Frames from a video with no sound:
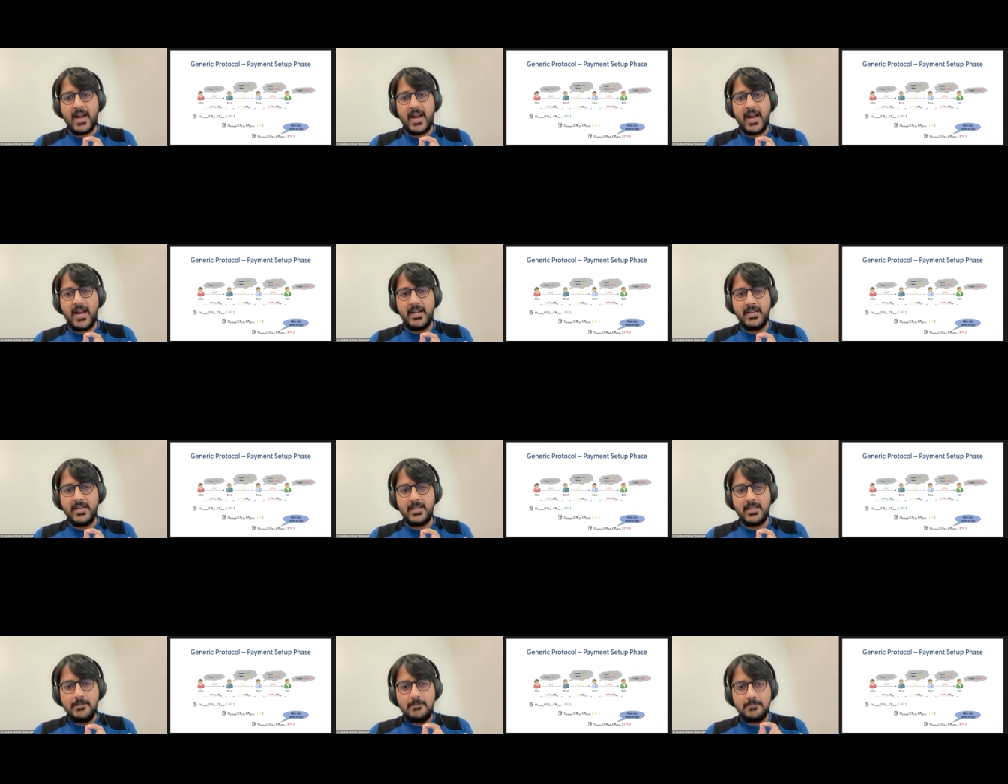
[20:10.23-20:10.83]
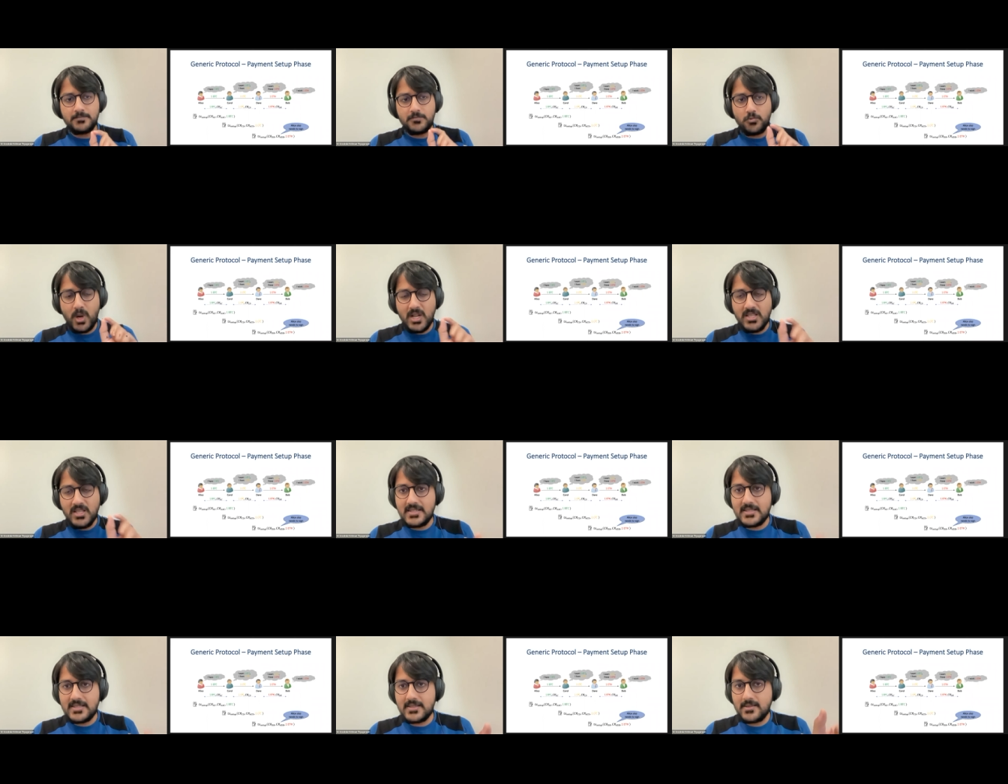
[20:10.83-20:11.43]
and
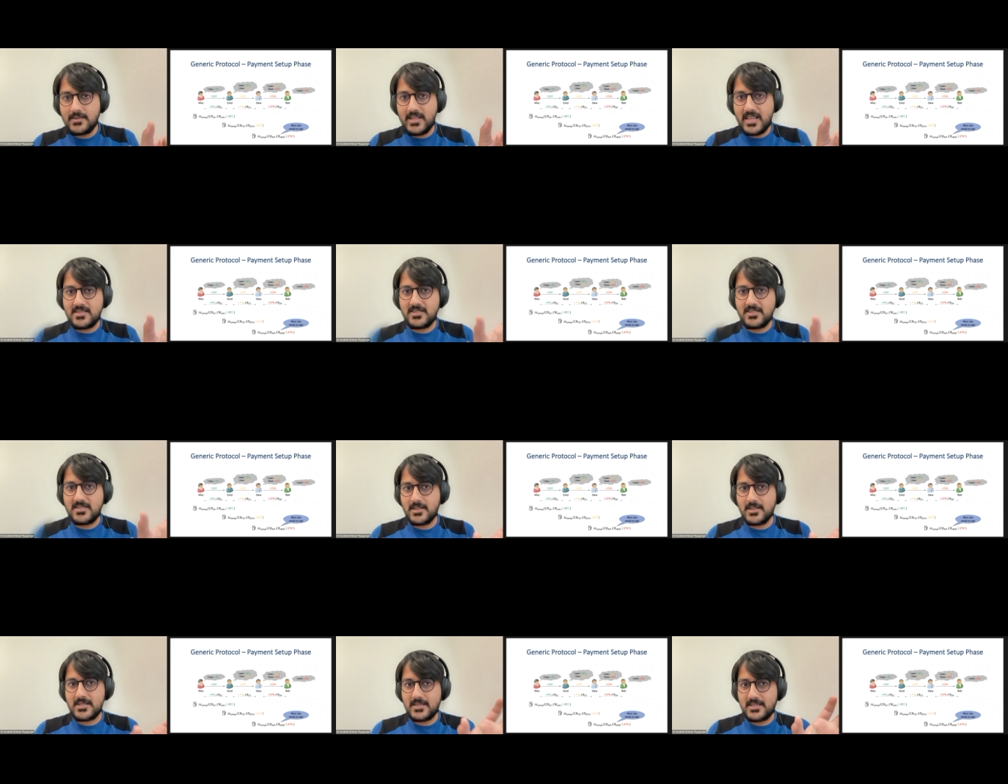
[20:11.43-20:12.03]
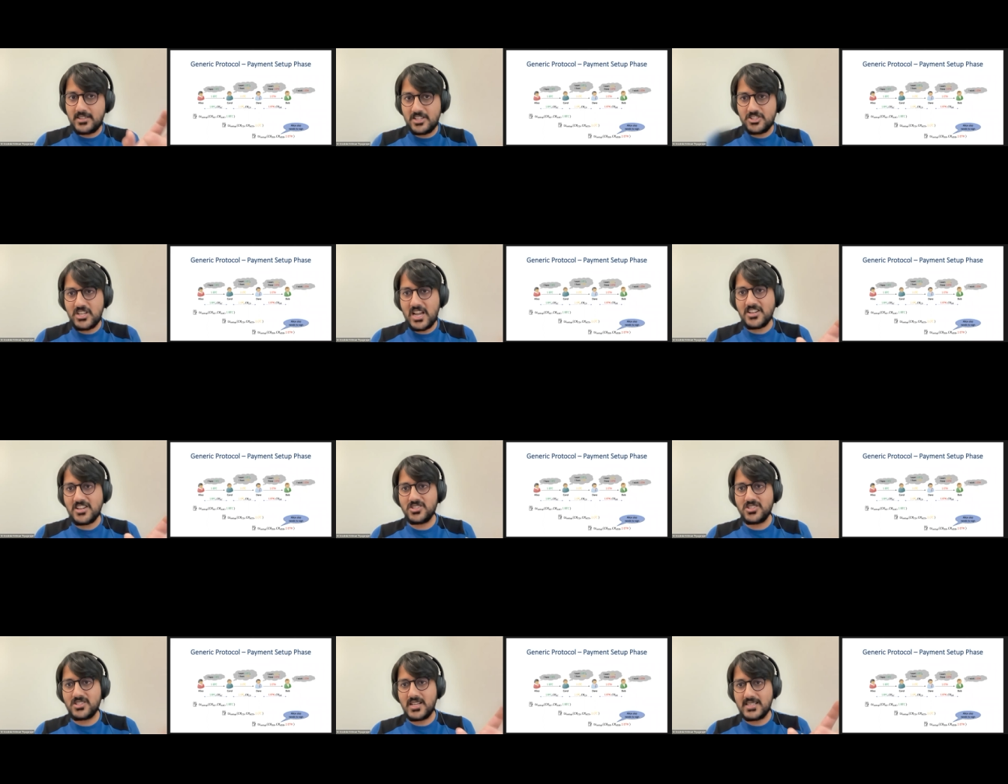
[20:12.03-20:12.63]
once these tra
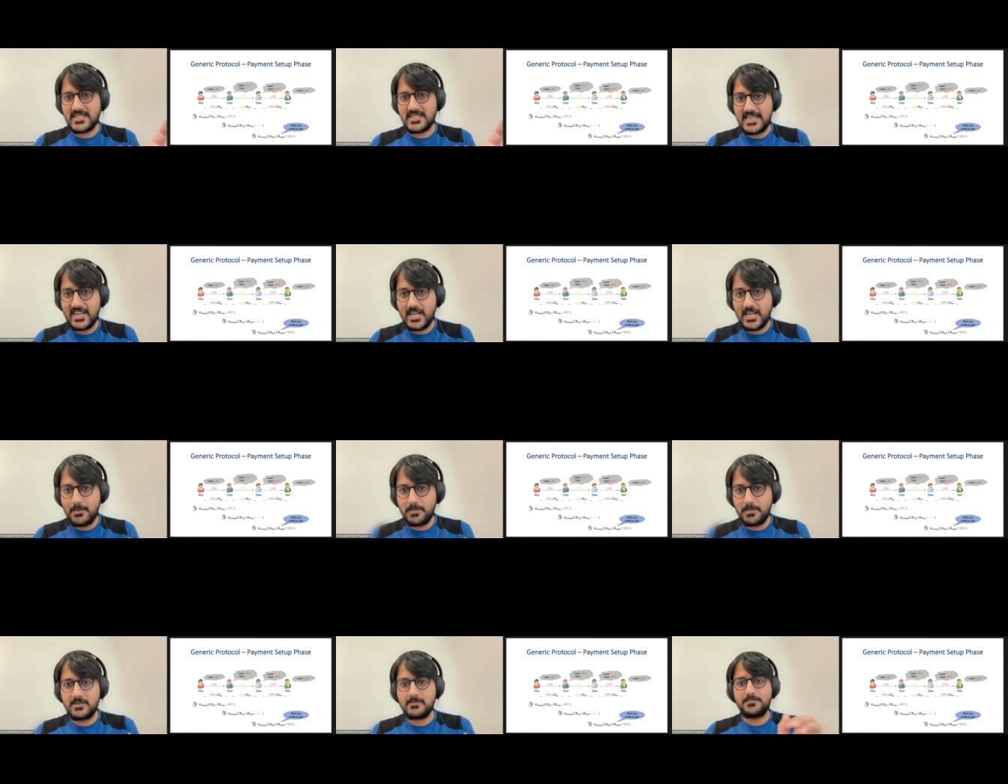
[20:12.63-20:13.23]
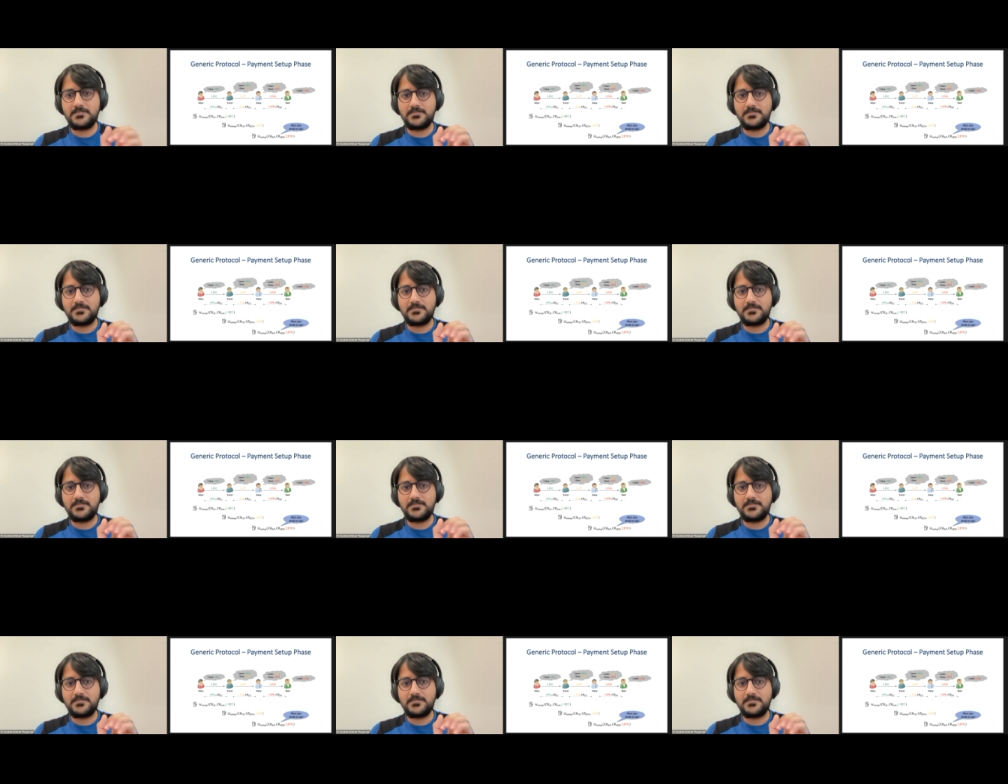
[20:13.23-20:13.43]
transactions are set up